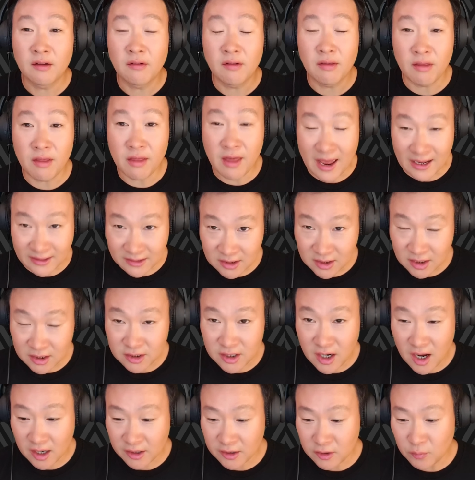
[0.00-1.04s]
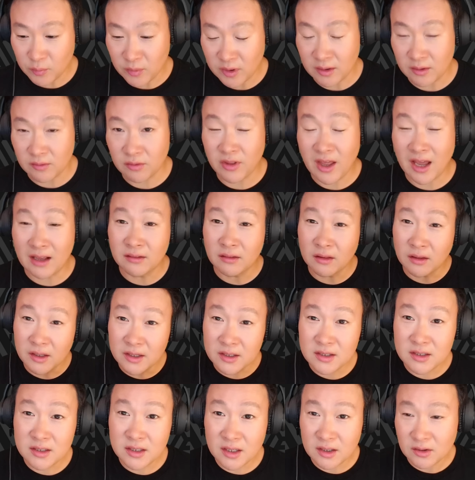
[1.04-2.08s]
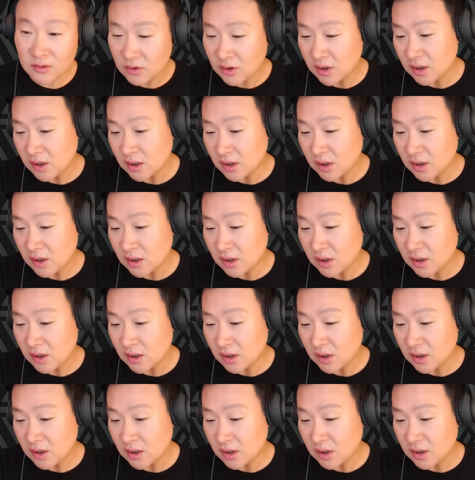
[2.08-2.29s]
That's the document that listed